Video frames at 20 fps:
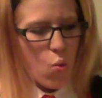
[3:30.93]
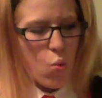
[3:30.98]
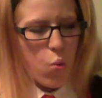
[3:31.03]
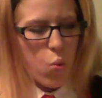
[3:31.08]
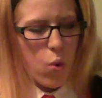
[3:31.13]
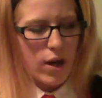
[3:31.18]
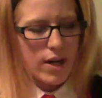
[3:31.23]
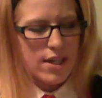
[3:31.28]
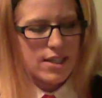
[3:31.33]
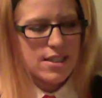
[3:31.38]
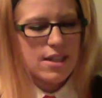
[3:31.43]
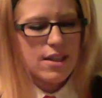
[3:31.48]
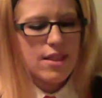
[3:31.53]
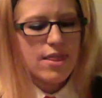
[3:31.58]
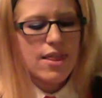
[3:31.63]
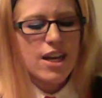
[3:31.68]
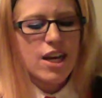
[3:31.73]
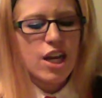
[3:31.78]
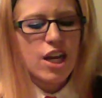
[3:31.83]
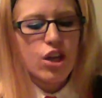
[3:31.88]
"What is it
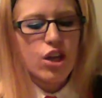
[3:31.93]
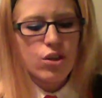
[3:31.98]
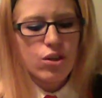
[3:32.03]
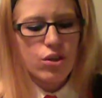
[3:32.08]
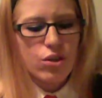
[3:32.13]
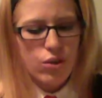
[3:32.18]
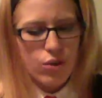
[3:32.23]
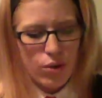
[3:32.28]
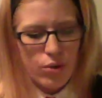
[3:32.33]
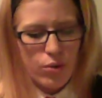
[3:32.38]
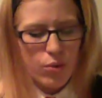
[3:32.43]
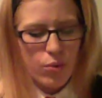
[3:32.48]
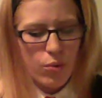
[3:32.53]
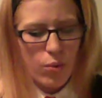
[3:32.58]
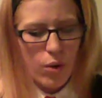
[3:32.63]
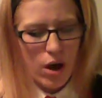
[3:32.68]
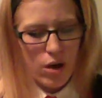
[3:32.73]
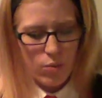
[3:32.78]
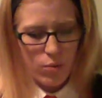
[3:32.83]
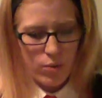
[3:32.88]
that you
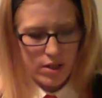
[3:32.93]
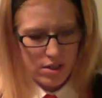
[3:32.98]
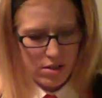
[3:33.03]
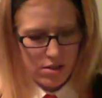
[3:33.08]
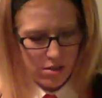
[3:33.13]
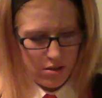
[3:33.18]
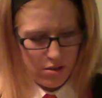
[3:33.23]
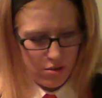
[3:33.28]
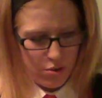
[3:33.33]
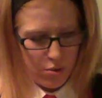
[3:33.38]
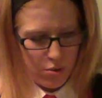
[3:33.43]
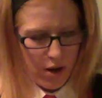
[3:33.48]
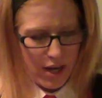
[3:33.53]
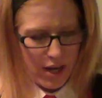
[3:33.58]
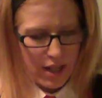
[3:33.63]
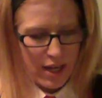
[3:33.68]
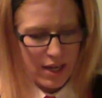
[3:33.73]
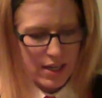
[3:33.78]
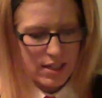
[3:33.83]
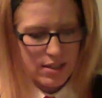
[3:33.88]
want to do,
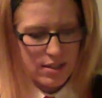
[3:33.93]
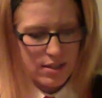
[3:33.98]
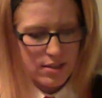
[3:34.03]
Twilight?"